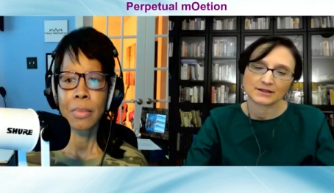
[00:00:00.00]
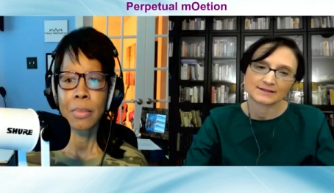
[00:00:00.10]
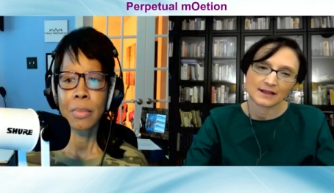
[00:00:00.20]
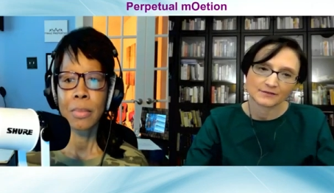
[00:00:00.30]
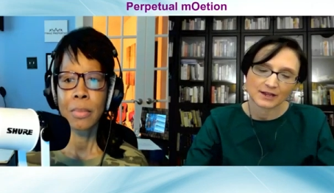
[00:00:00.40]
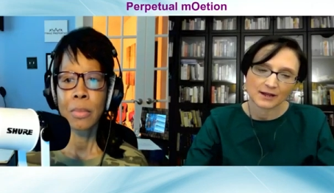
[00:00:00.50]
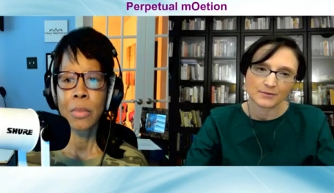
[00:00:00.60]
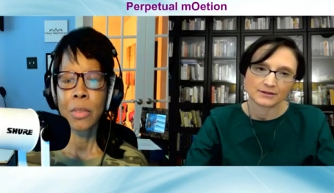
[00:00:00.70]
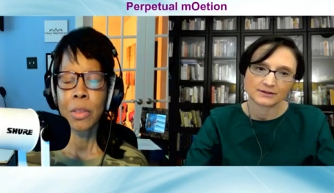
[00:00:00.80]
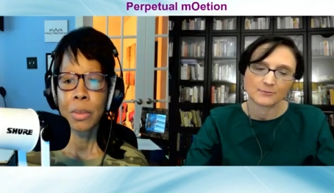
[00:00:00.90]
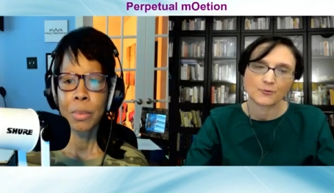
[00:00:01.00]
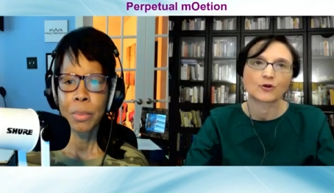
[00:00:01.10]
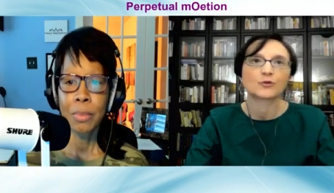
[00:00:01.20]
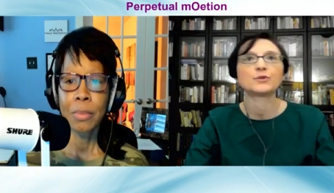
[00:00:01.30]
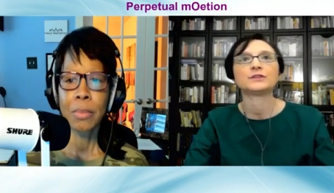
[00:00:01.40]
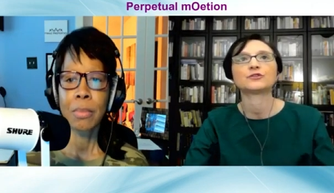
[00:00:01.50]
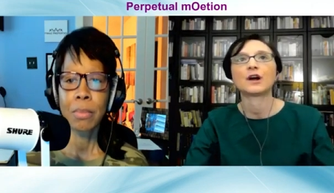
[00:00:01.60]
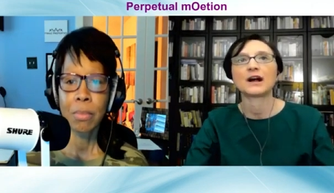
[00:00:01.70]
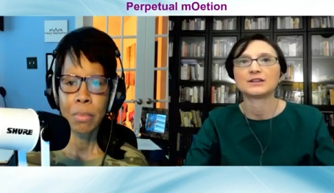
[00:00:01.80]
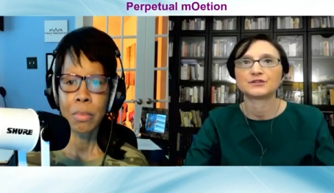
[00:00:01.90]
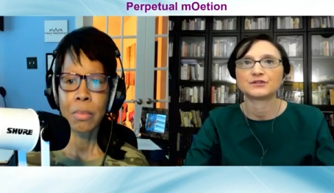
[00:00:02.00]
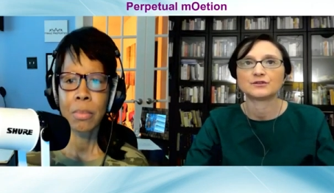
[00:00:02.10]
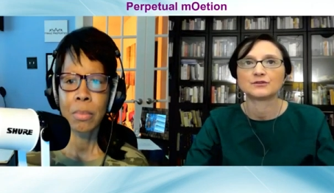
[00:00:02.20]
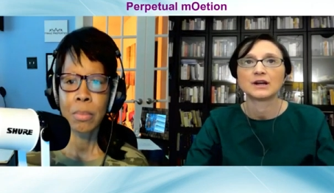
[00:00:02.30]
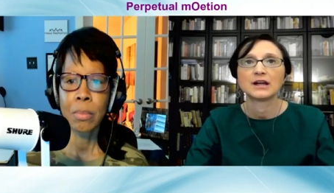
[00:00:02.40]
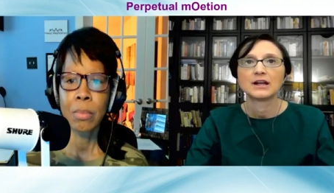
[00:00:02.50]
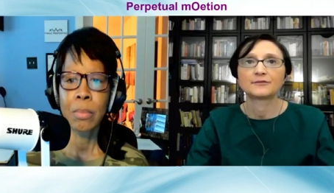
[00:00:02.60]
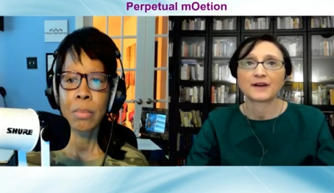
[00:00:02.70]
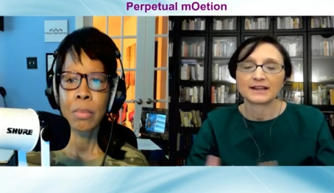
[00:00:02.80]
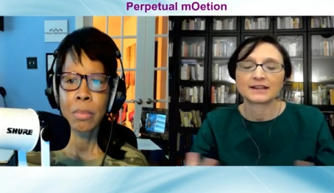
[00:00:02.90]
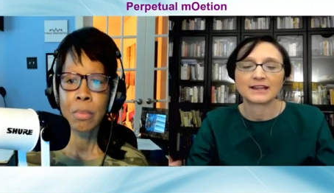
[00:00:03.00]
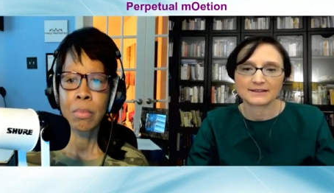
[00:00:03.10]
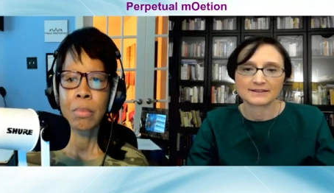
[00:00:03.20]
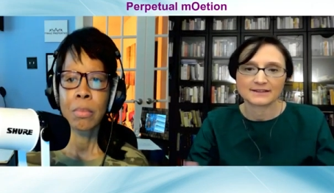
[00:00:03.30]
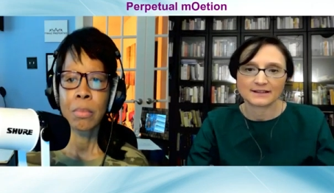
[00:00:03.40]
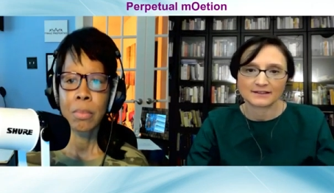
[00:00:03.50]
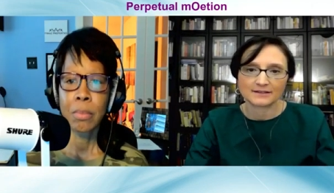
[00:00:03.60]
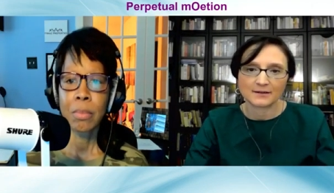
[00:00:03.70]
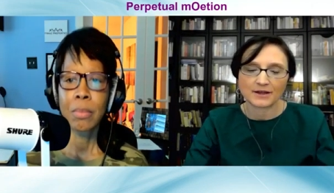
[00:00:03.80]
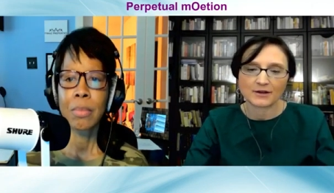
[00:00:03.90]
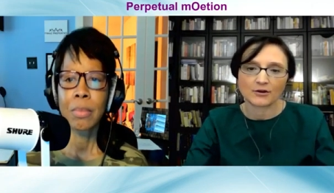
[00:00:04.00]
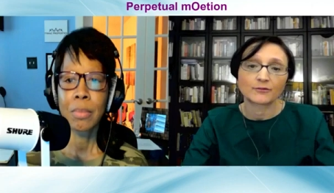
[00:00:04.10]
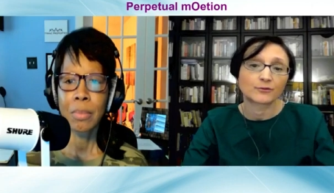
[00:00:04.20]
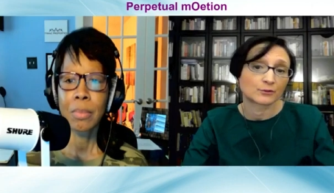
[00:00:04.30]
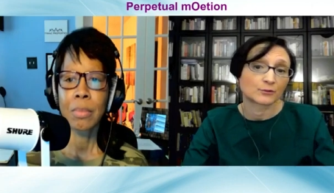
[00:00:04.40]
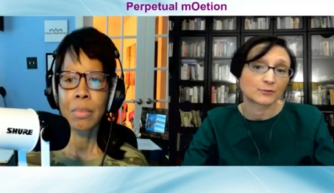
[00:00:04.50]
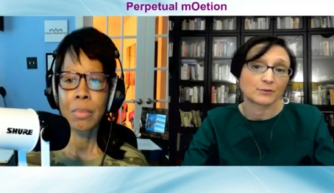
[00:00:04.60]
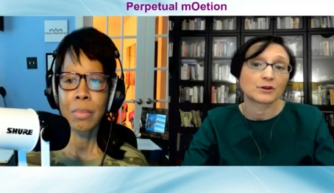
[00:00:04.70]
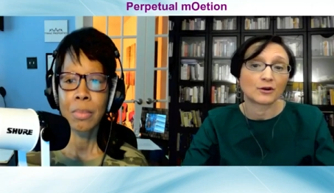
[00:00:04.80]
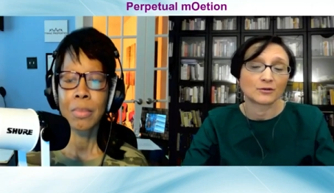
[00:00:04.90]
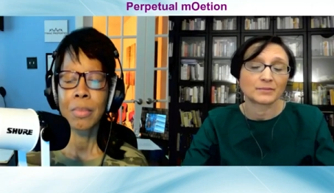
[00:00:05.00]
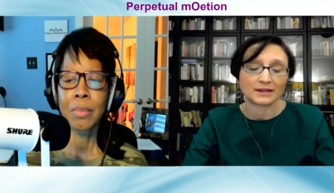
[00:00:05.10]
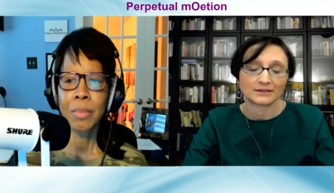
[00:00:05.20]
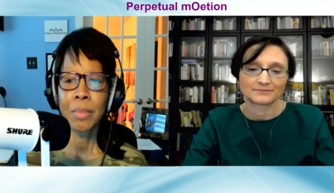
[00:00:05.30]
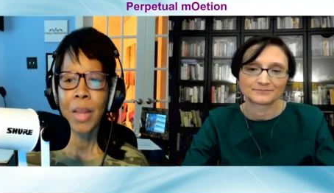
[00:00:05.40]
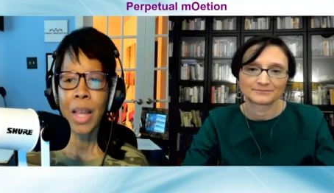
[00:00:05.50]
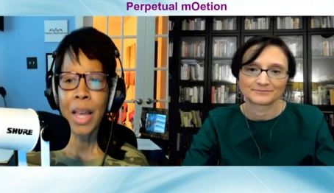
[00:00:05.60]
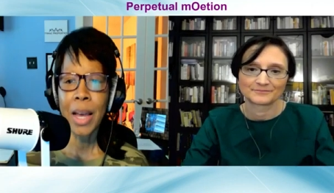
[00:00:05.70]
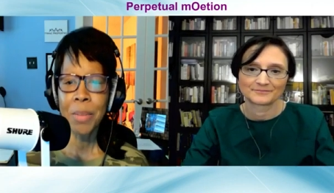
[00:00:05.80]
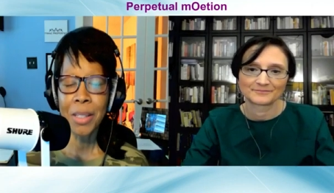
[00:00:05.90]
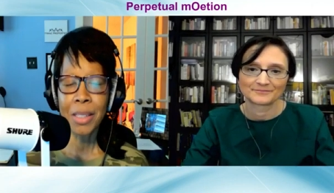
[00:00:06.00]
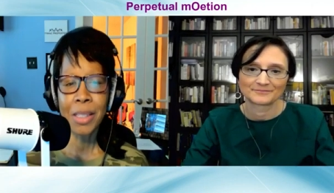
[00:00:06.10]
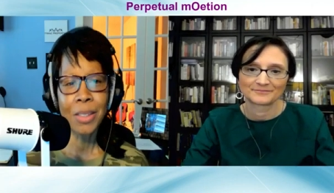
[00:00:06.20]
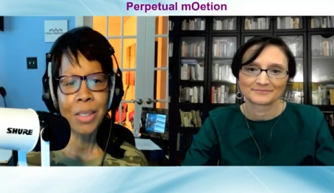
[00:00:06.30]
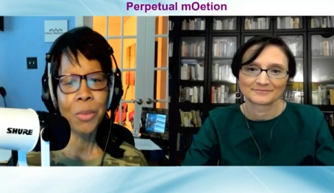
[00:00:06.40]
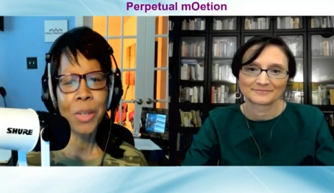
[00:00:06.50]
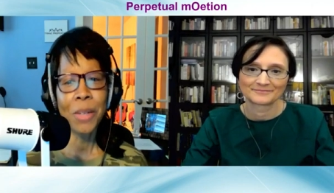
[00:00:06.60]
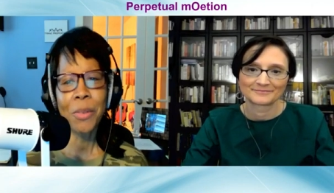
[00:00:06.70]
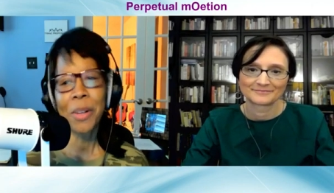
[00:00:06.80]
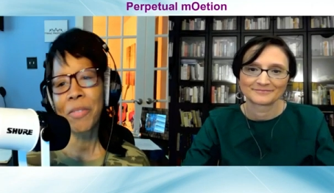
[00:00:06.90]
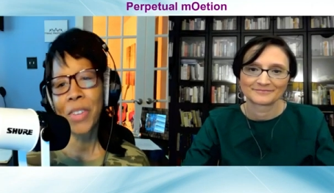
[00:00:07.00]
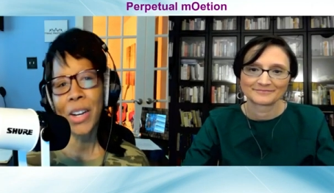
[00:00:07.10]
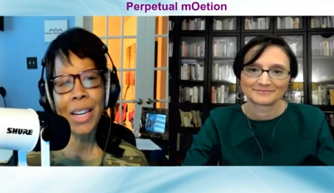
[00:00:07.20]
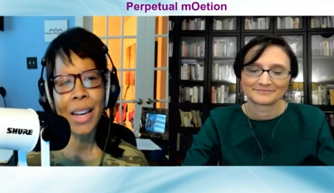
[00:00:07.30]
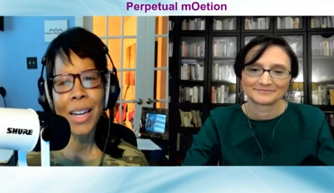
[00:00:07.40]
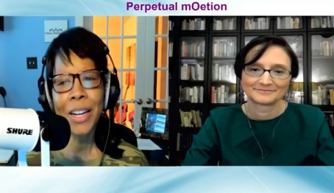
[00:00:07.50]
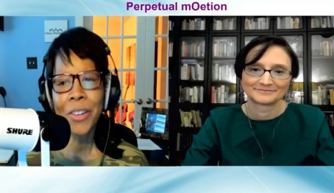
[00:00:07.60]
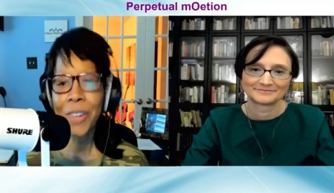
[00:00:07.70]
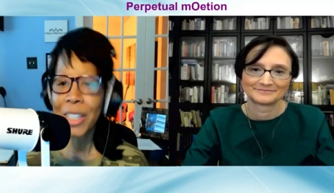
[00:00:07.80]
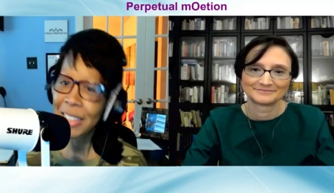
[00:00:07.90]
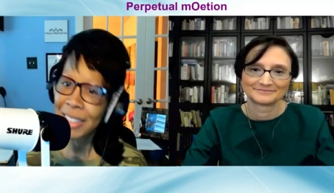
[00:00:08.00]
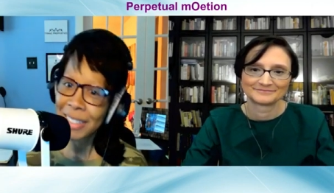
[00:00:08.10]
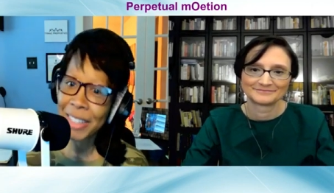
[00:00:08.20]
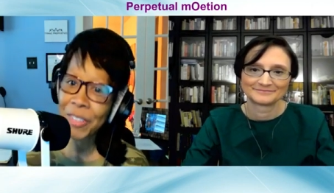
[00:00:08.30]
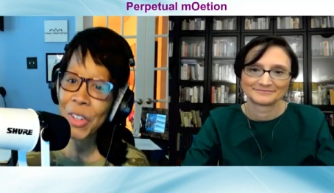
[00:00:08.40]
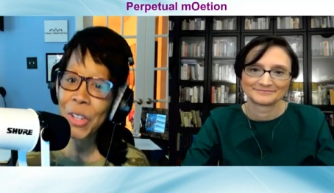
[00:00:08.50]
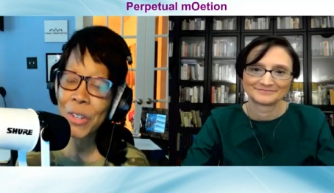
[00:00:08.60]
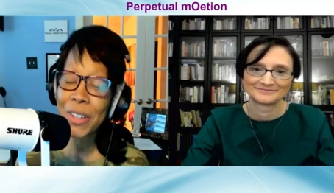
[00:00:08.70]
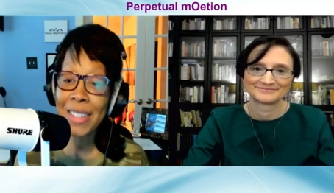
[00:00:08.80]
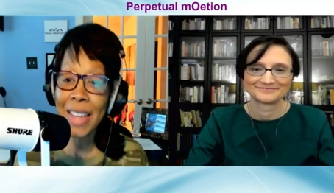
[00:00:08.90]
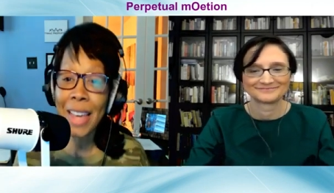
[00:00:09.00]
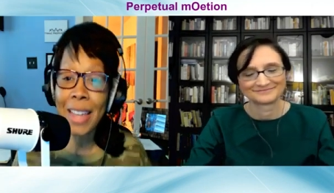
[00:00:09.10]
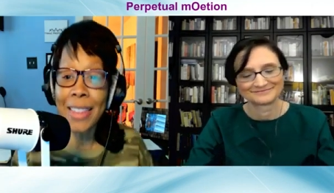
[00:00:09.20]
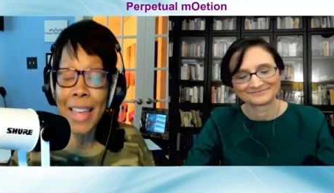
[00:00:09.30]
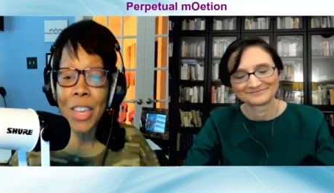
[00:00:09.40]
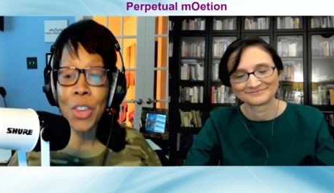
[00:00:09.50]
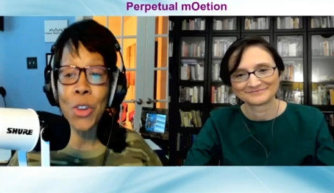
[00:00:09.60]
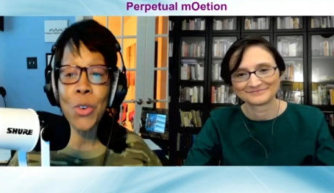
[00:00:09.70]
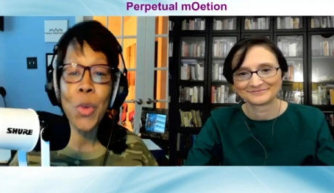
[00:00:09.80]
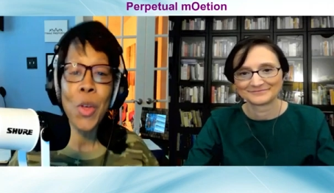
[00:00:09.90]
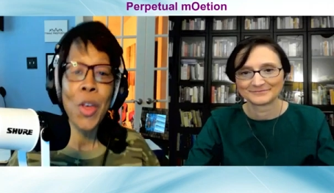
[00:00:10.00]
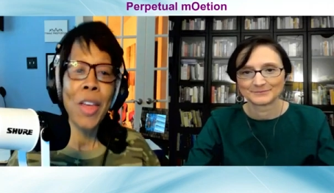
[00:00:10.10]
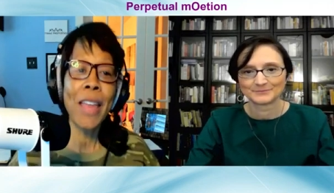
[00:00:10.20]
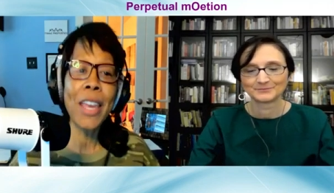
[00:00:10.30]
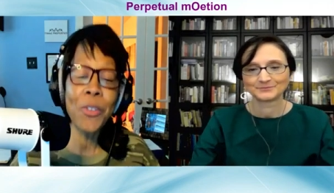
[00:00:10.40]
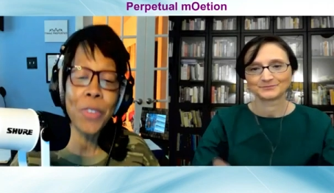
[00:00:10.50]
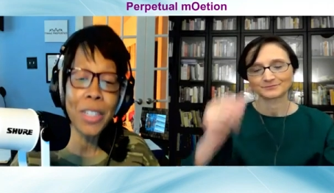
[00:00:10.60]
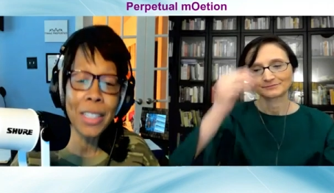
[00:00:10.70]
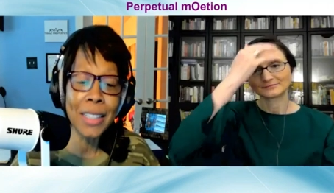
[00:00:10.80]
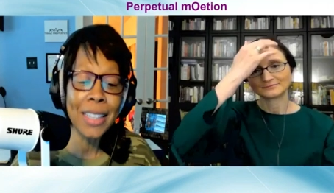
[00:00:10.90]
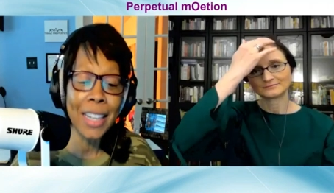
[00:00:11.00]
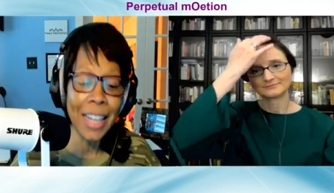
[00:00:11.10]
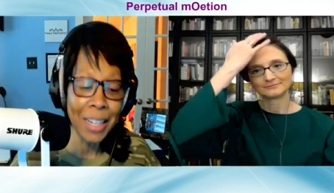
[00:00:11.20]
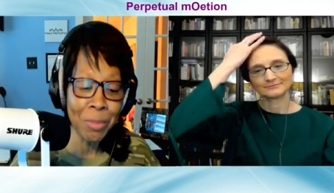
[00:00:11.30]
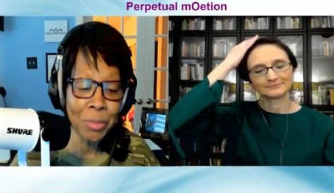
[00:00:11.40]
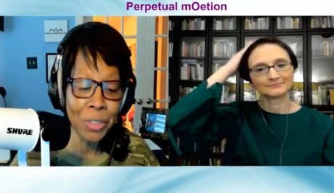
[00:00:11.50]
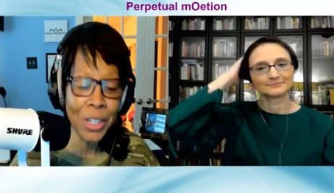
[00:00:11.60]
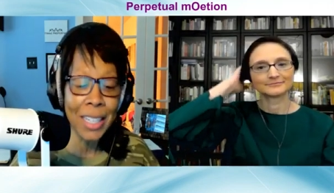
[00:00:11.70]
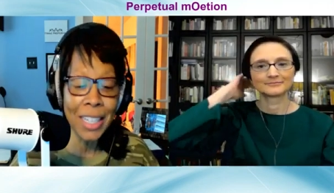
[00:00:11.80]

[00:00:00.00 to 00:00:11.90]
Speaker 1: in this lifetime, but the more we try to fight against it, the better off we will all be.
Speaker 2: Absolutely. What a very kind and gracious thing for you to say. And thank you. Thank you for listening. I am